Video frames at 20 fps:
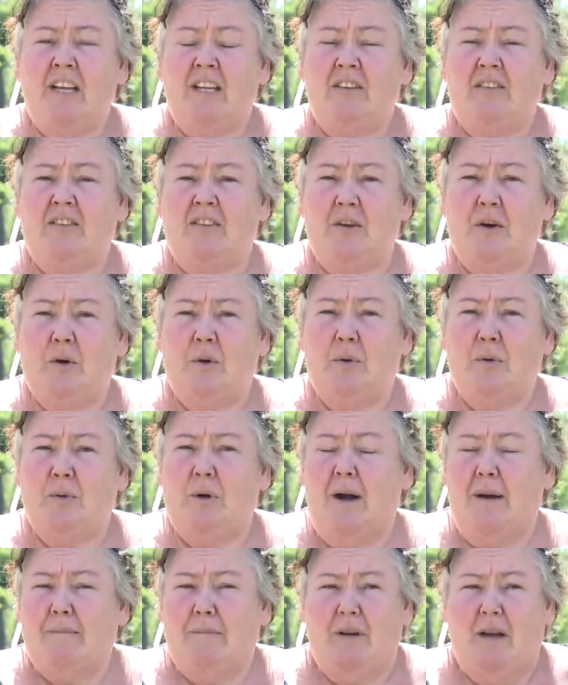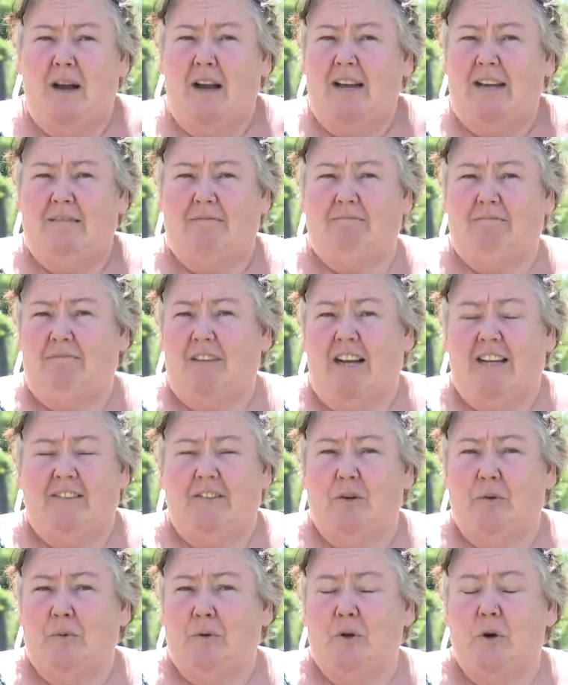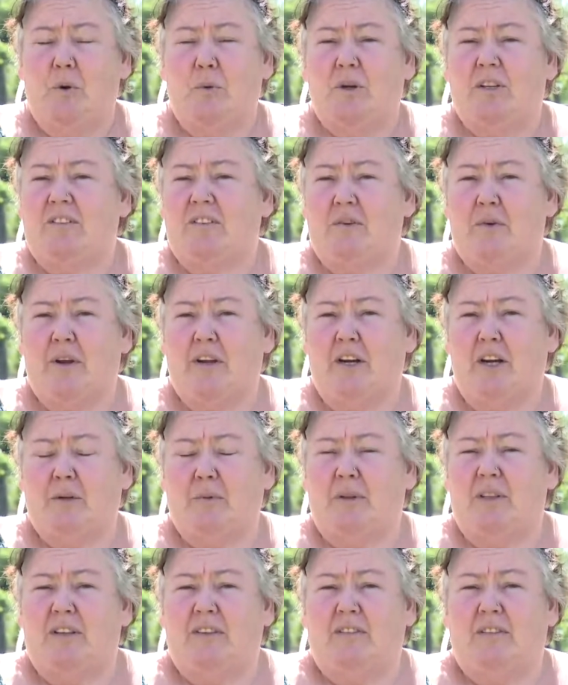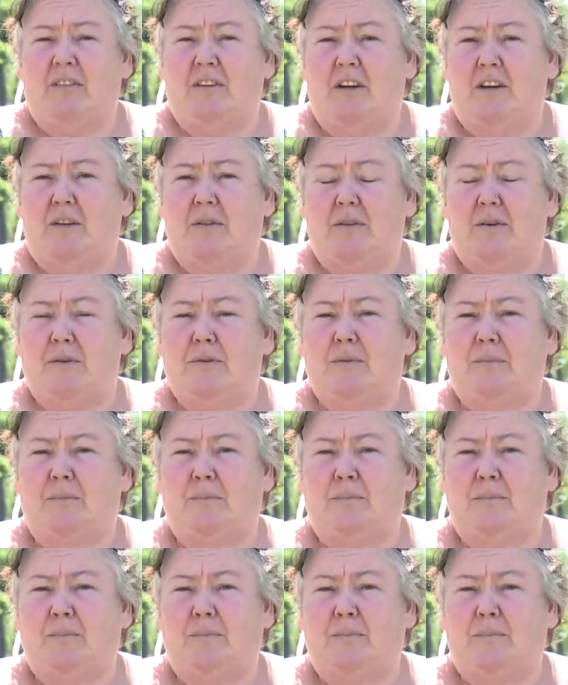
So I'm, I, I don't know what's going on with his dog, though.